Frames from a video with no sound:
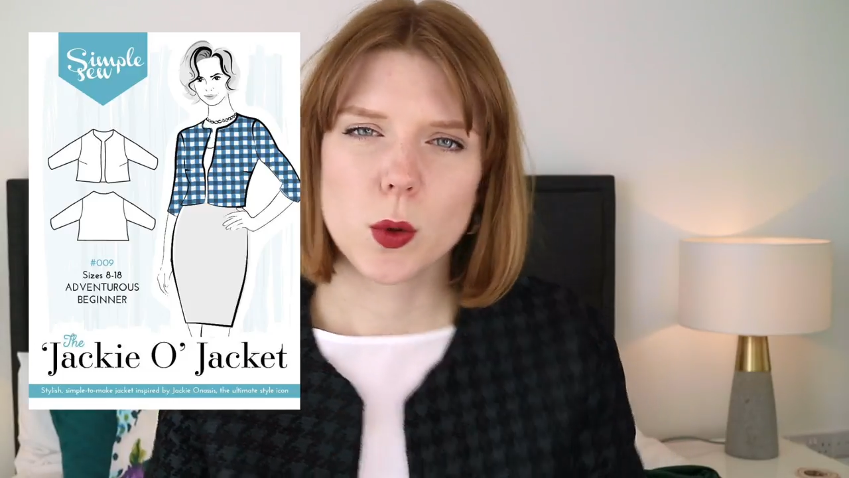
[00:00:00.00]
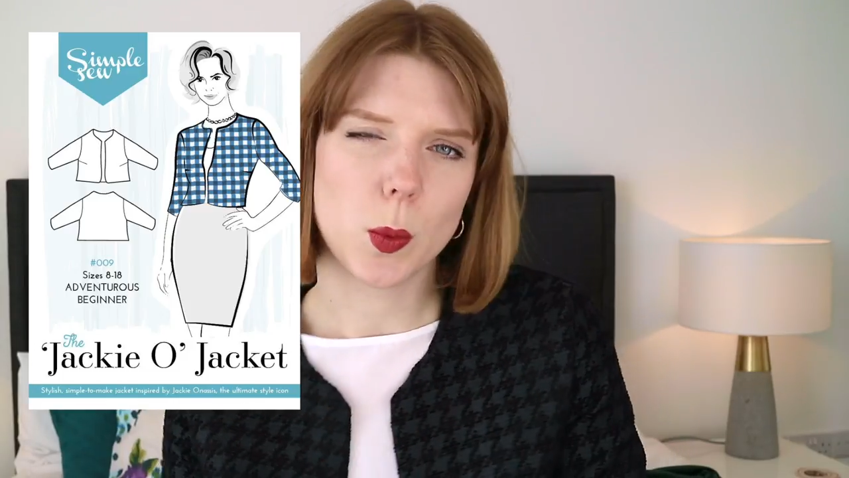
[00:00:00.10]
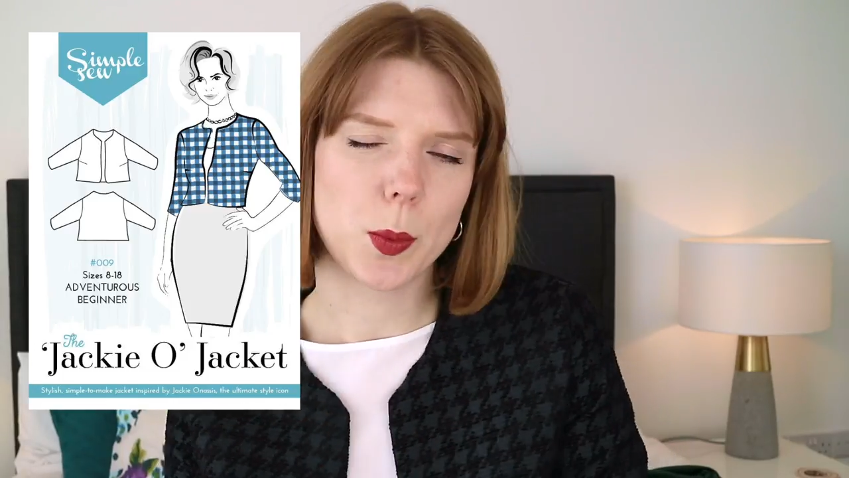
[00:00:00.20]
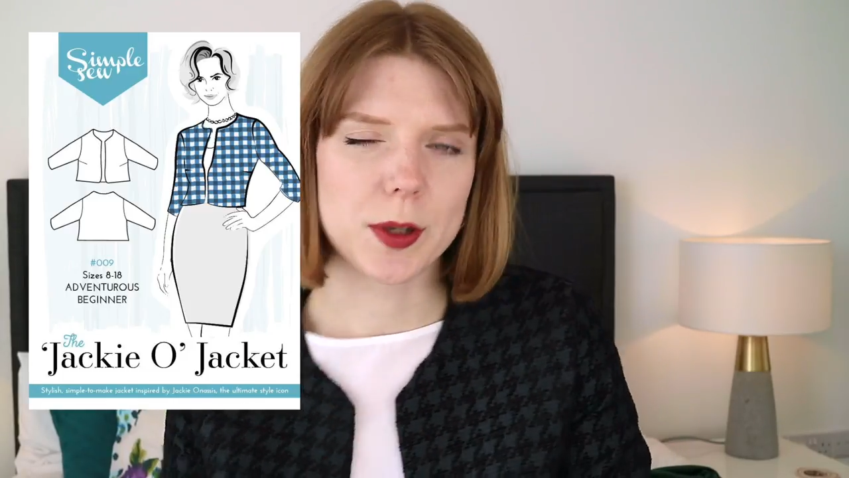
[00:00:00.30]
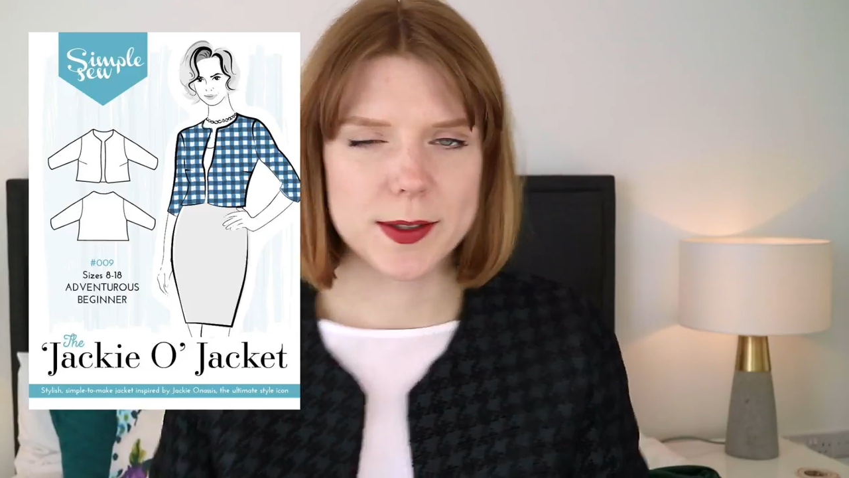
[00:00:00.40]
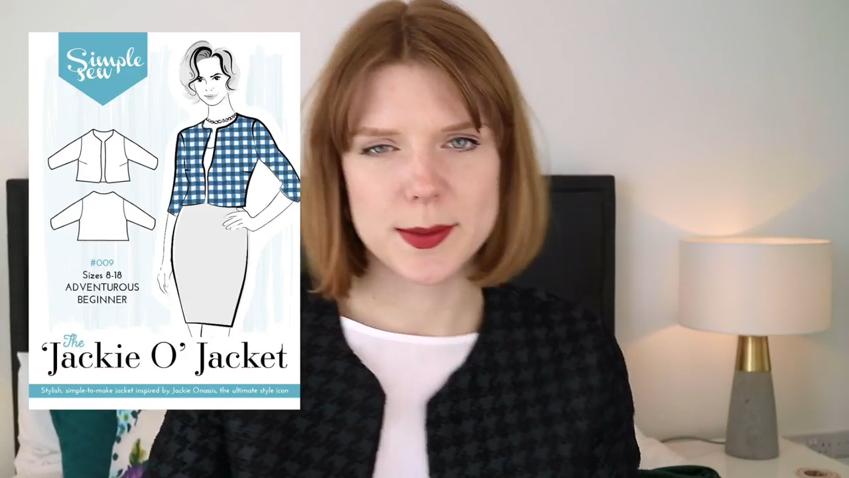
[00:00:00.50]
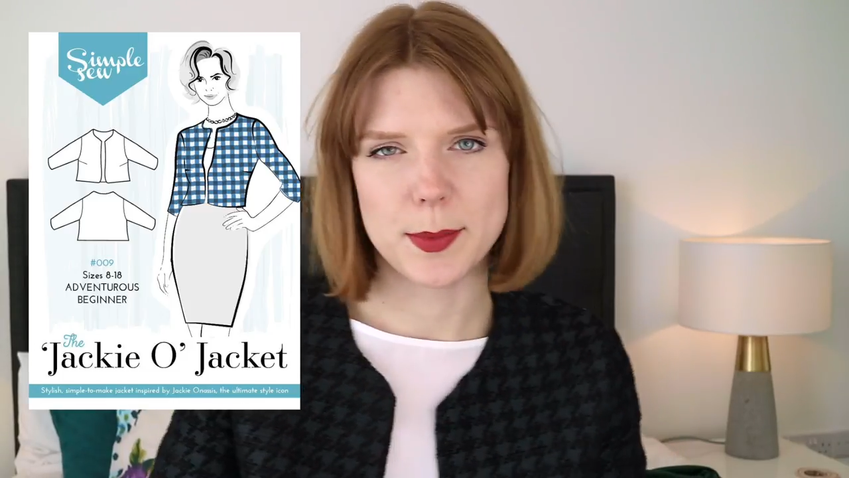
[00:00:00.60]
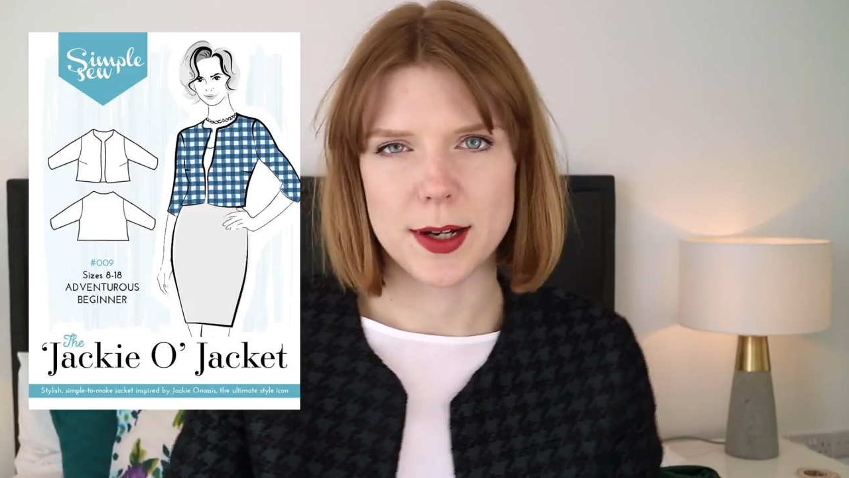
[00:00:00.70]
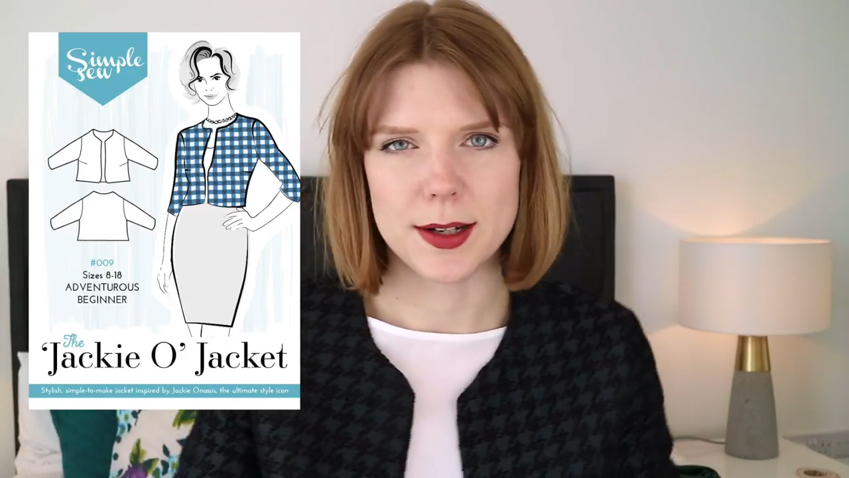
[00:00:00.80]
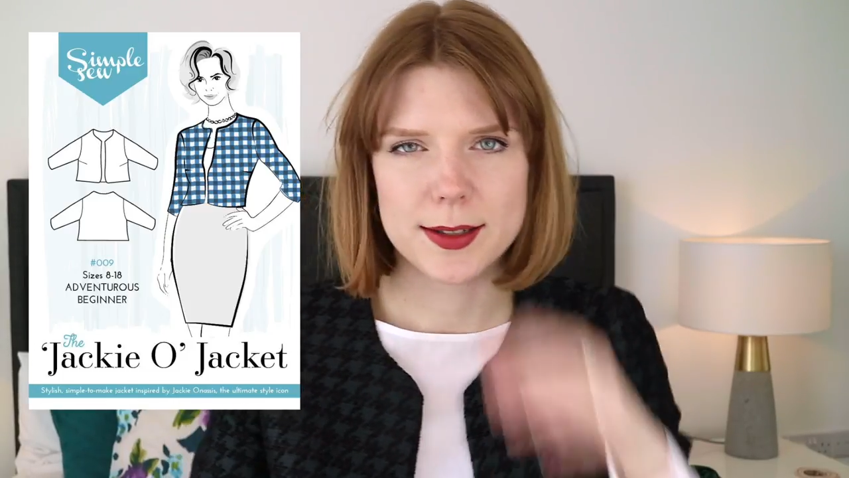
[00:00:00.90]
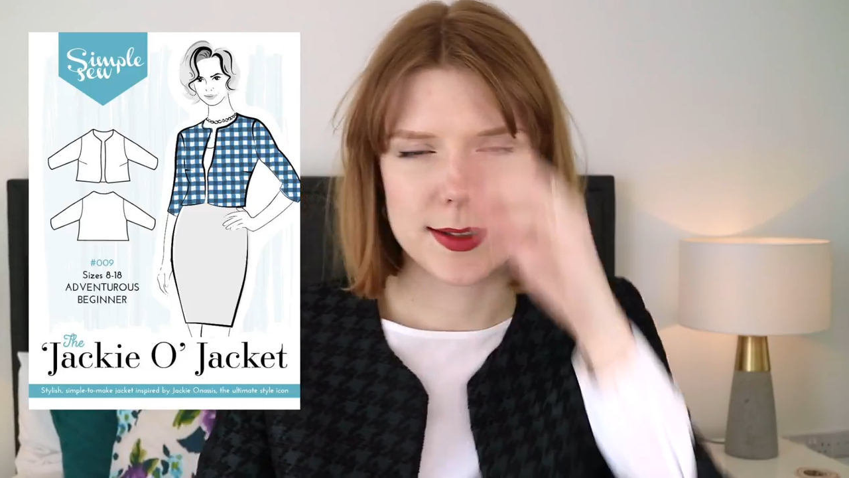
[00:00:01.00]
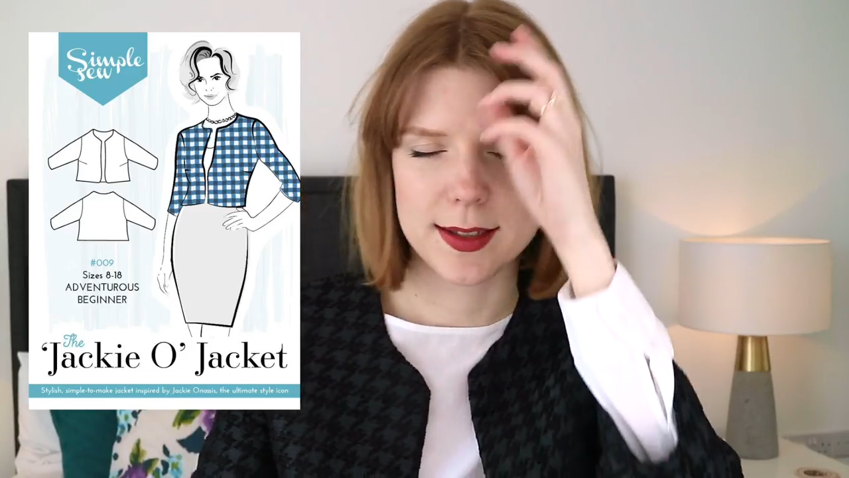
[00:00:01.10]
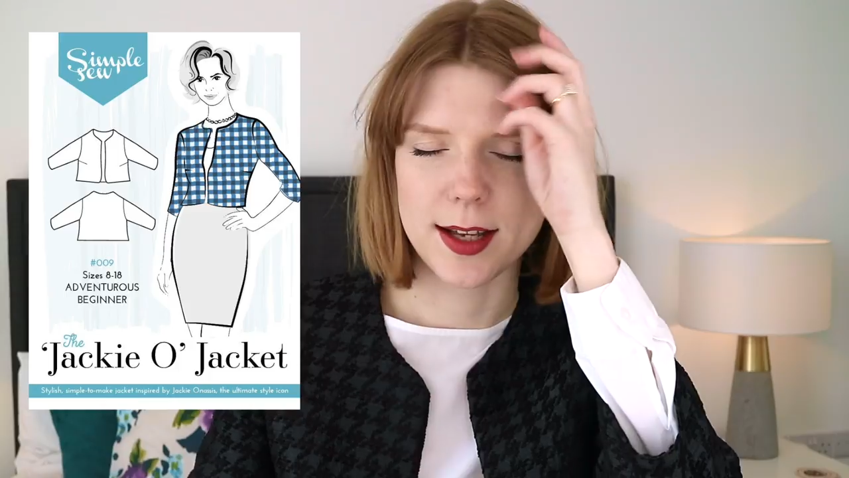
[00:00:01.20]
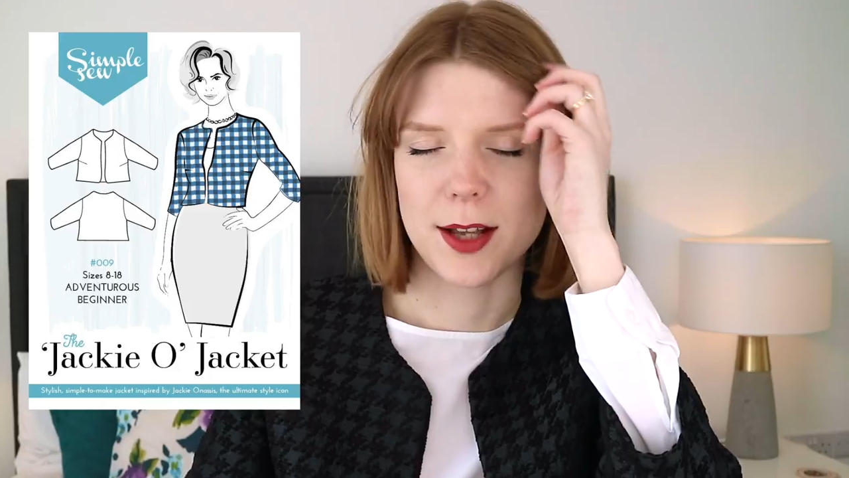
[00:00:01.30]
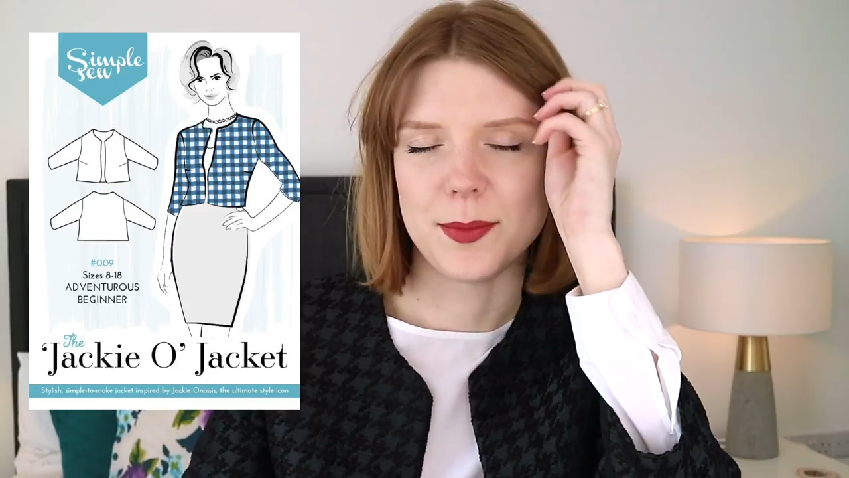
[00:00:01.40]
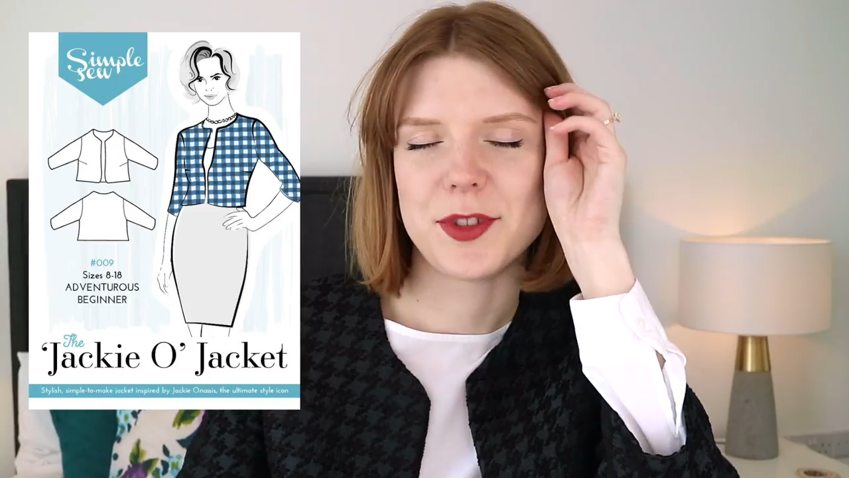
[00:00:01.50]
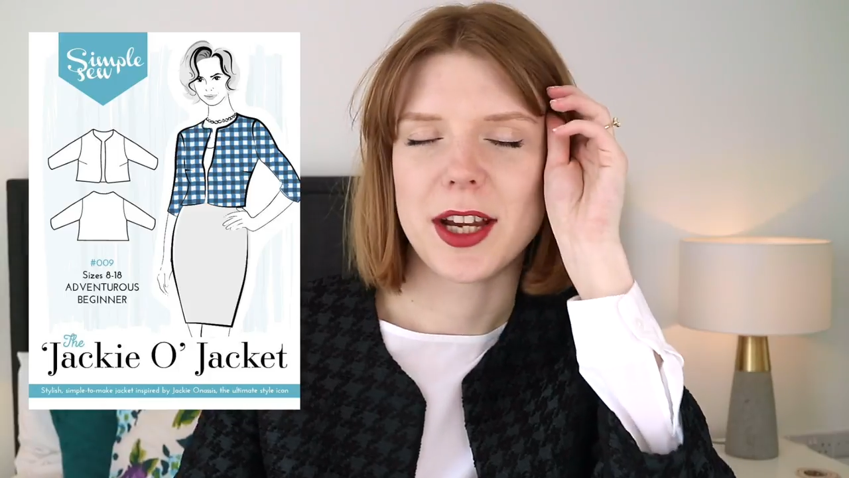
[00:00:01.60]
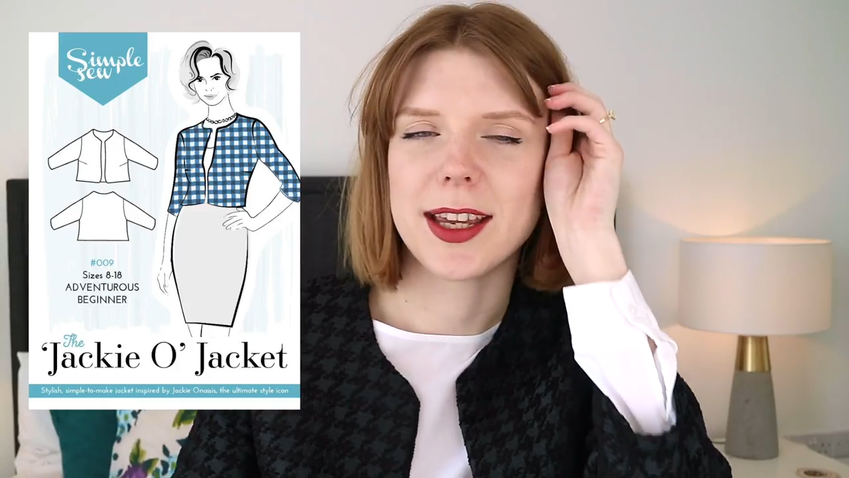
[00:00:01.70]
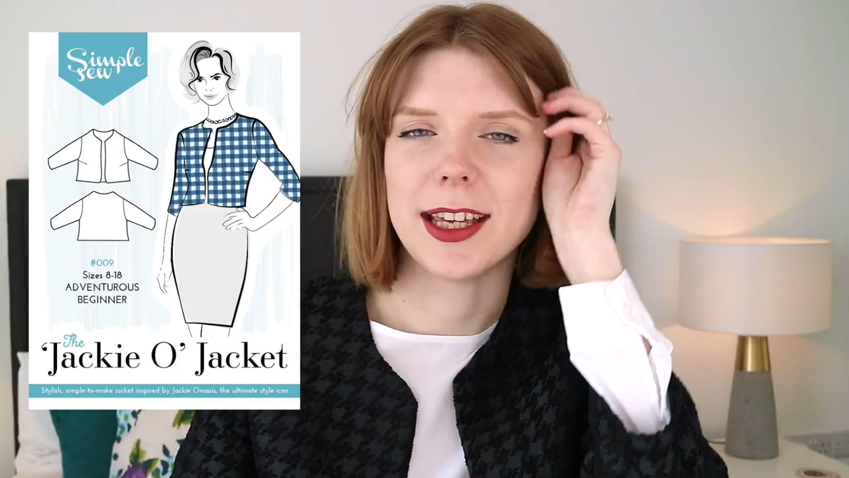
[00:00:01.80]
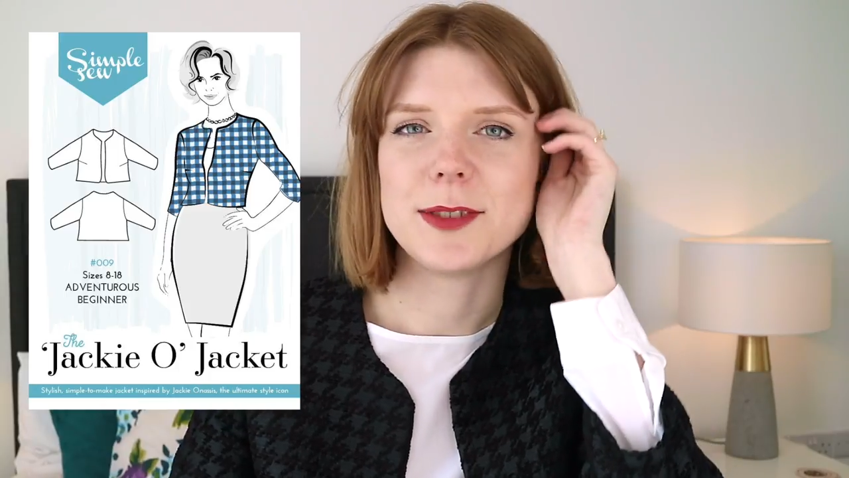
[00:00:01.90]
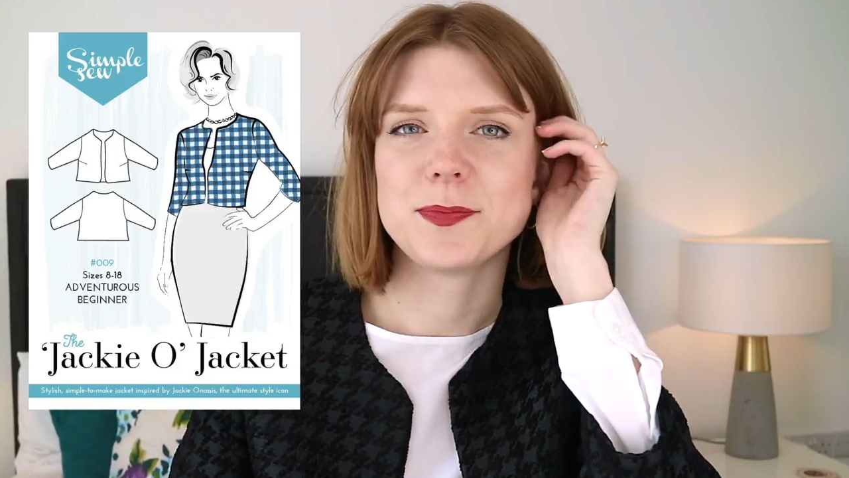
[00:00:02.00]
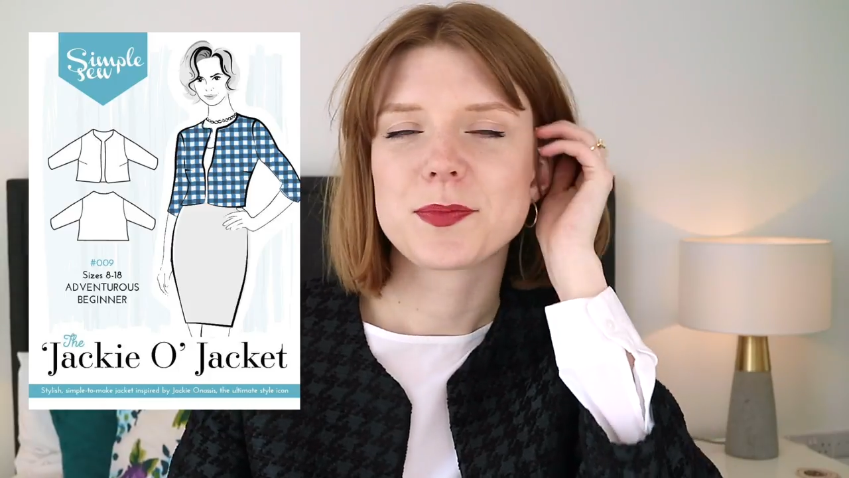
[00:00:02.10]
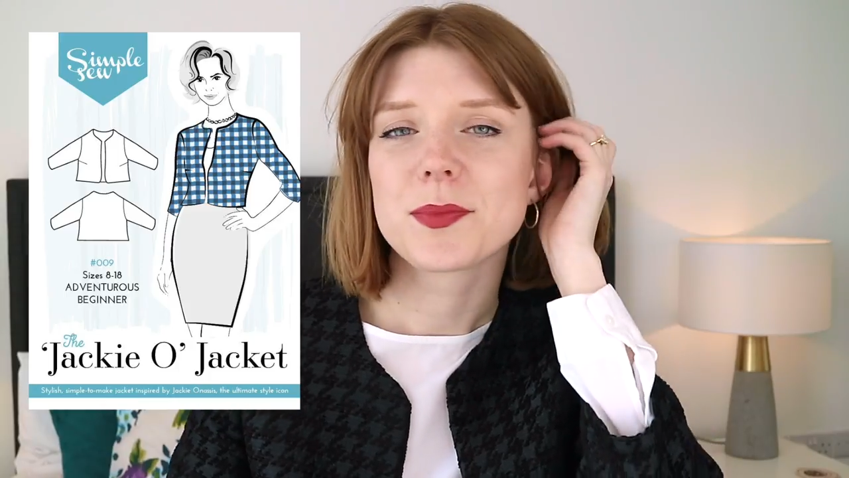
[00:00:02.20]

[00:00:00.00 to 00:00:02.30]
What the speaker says: corporate smart jacket.